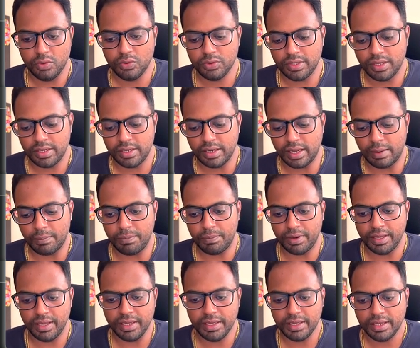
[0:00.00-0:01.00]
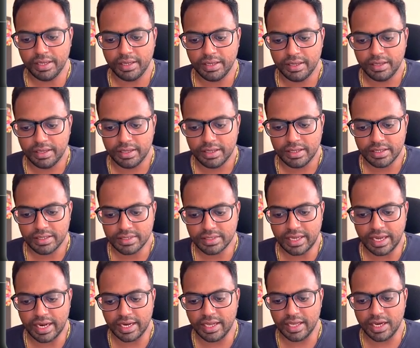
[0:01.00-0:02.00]
Now then apply
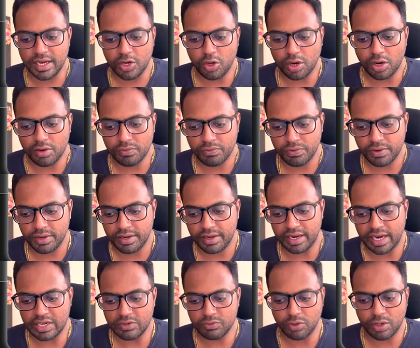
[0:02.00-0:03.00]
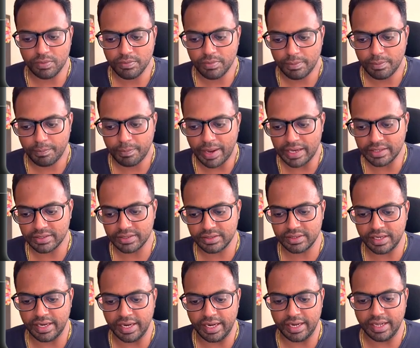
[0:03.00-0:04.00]
scalar.fit transform,
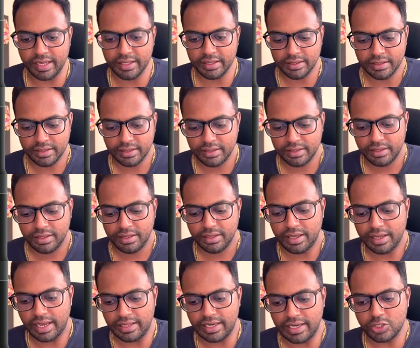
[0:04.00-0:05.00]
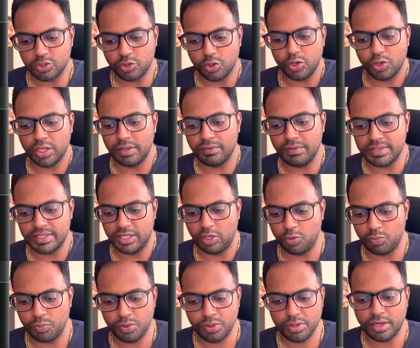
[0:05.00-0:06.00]
pass in the data, and that is going to
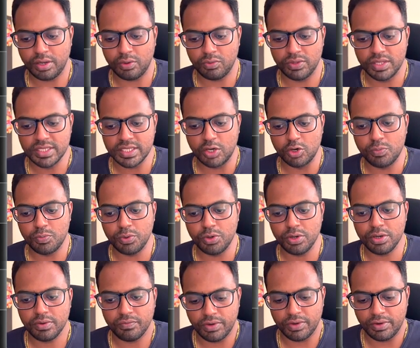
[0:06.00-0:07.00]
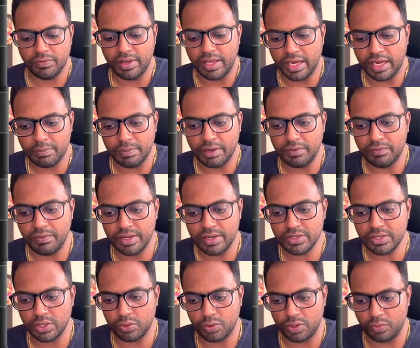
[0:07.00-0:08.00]
give us the output. Now this output will vary
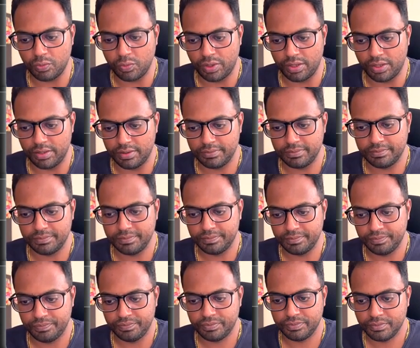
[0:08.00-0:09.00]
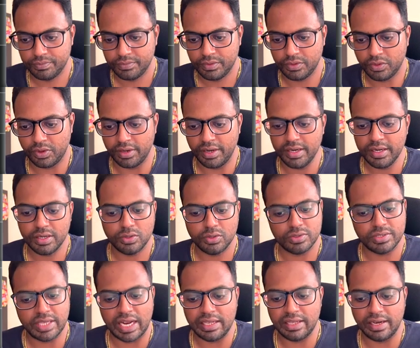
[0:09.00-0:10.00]
between 0 and 1. All
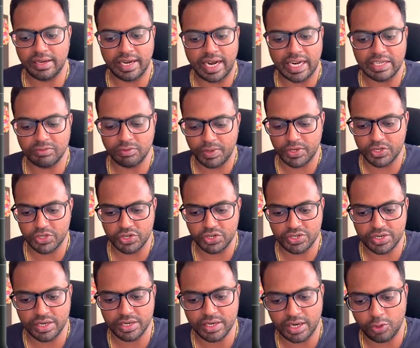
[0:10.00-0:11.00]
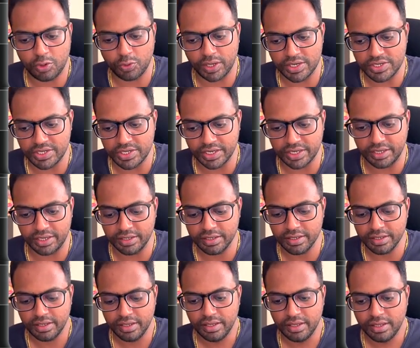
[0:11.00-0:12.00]
right. The transformation is done, and you can
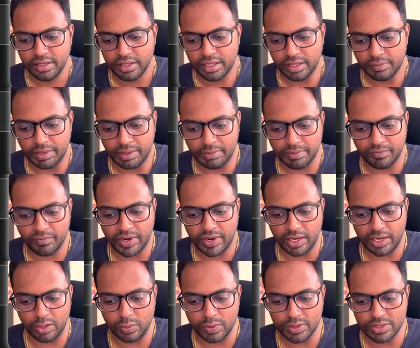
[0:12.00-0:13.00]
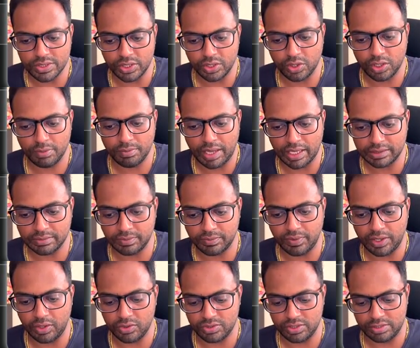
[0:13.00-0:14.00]
check here. The minimum value is 0, the
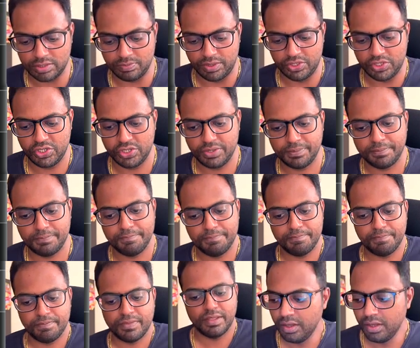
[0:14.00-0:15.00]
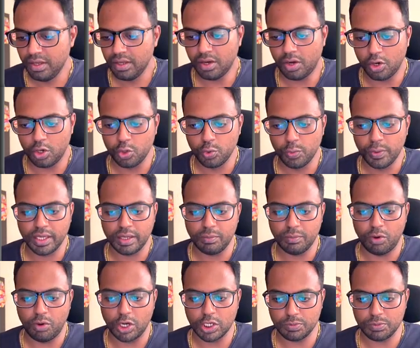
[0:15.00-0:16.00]
maximum value is this much. On doing a
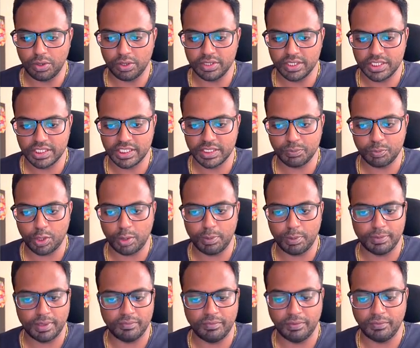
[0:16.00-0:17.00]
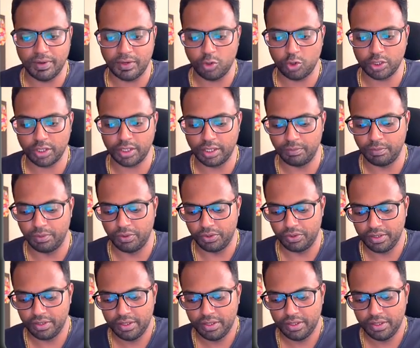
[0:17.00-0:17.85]
box plot, this is the problem that we were talking about.